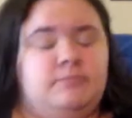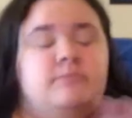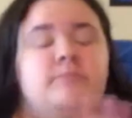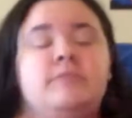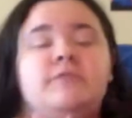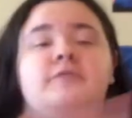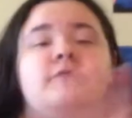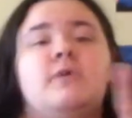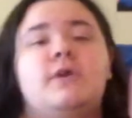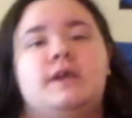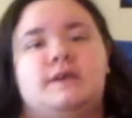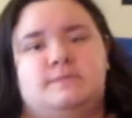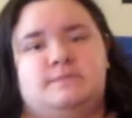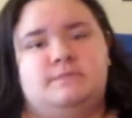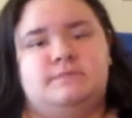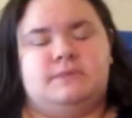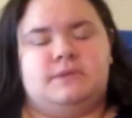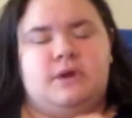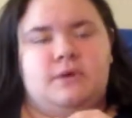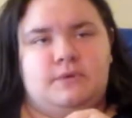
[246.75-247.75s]
Before I
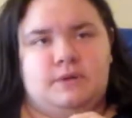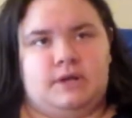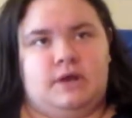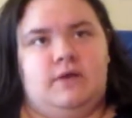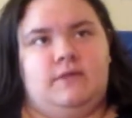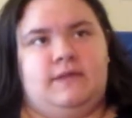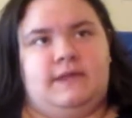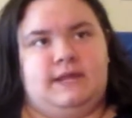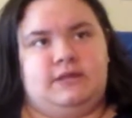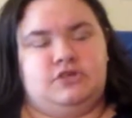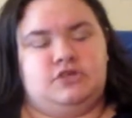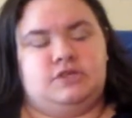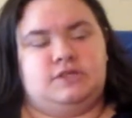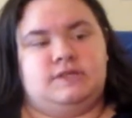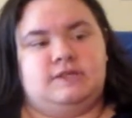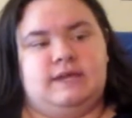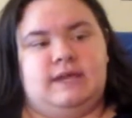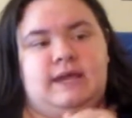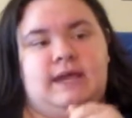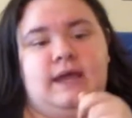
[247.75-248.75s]
go into all that, I should
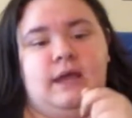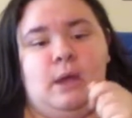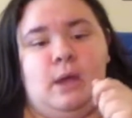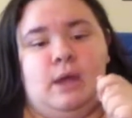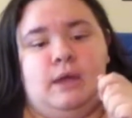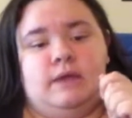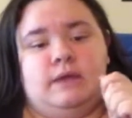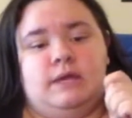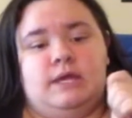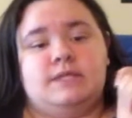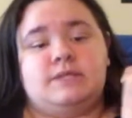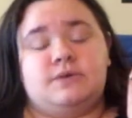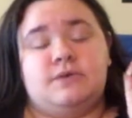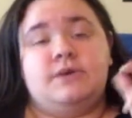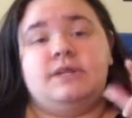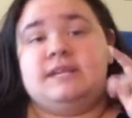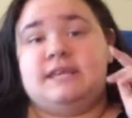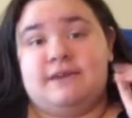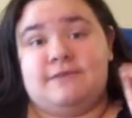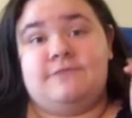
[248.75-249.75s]
say it's
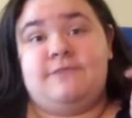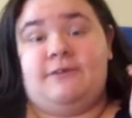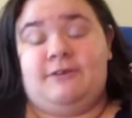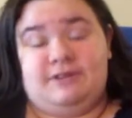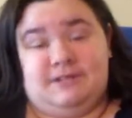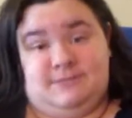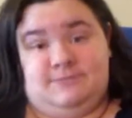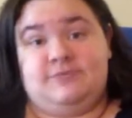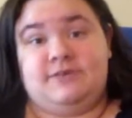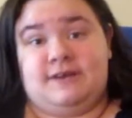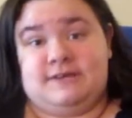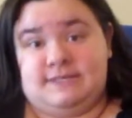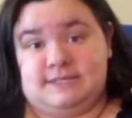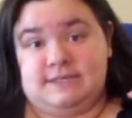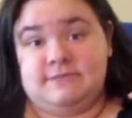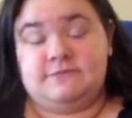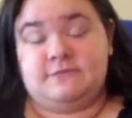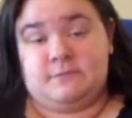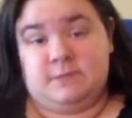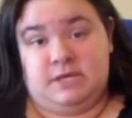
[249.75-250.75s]
going to get very
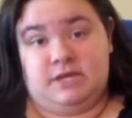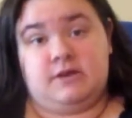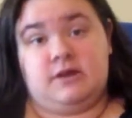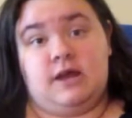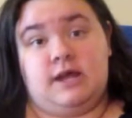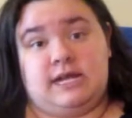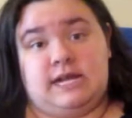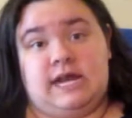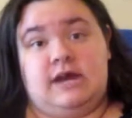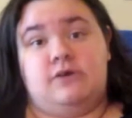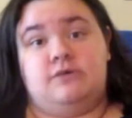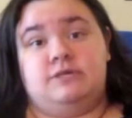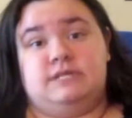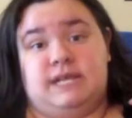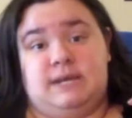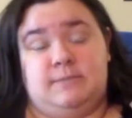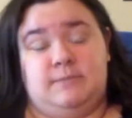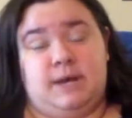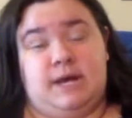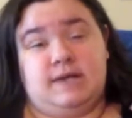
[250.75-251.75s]
depressing from here on out
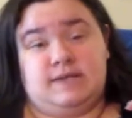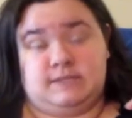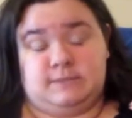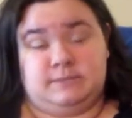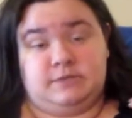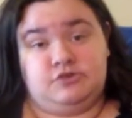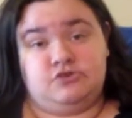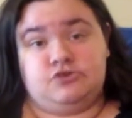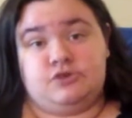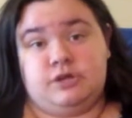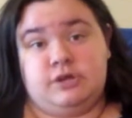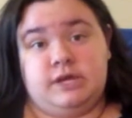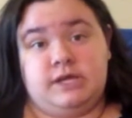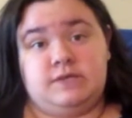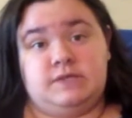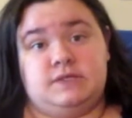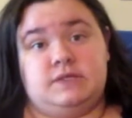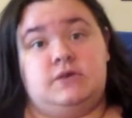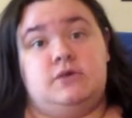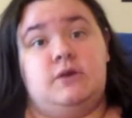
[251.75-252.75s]
and possibly
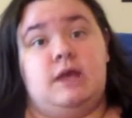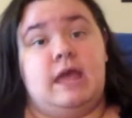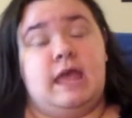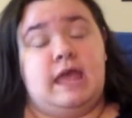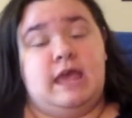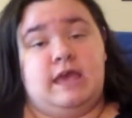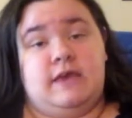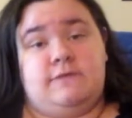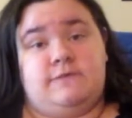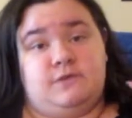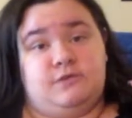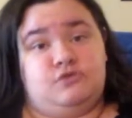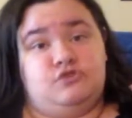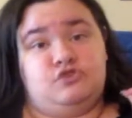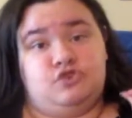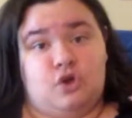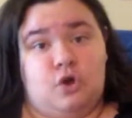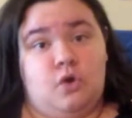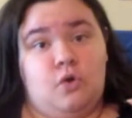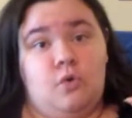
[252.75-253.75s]
triggering, so if you
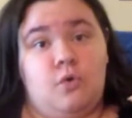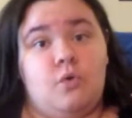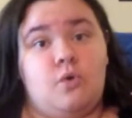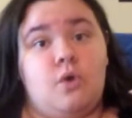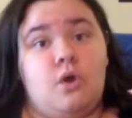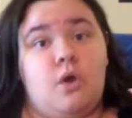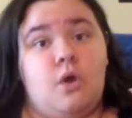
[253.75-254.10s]
don't